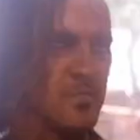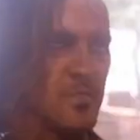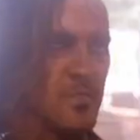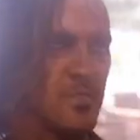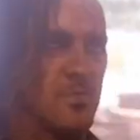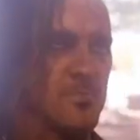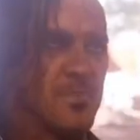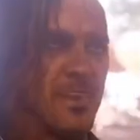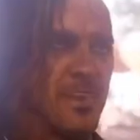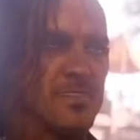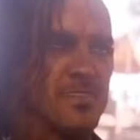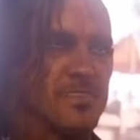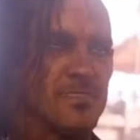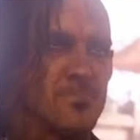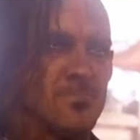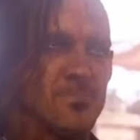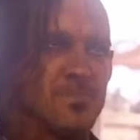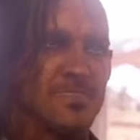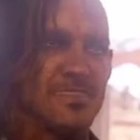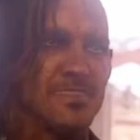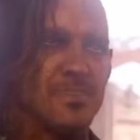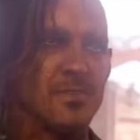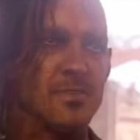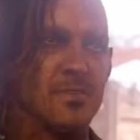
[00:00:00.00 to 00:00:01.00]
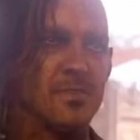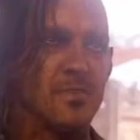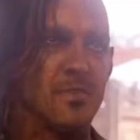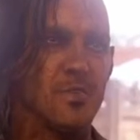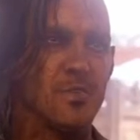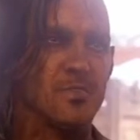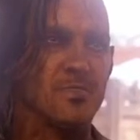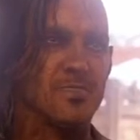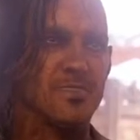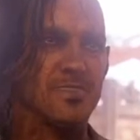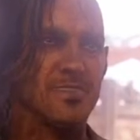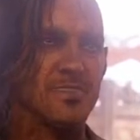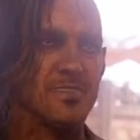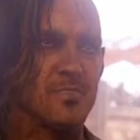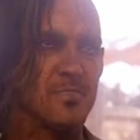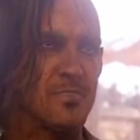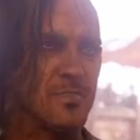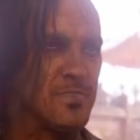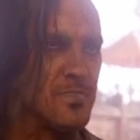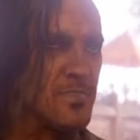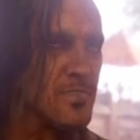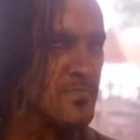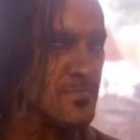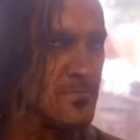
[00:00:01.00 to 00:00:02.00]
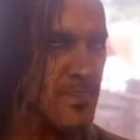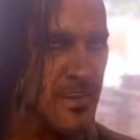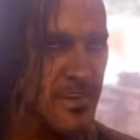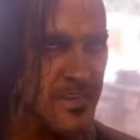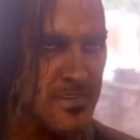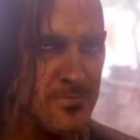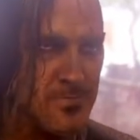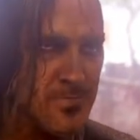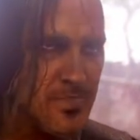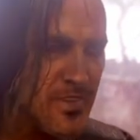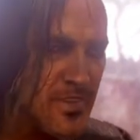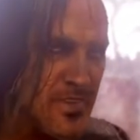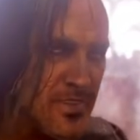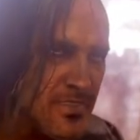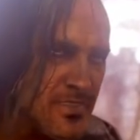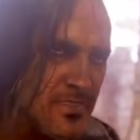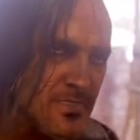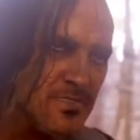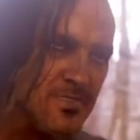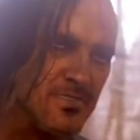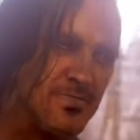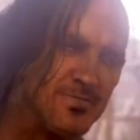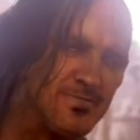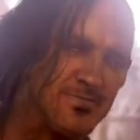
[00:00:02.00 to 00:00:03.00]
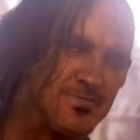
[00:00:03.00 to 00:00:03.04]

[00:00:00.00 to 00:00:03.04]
do not mind me. Only here to count my spoils.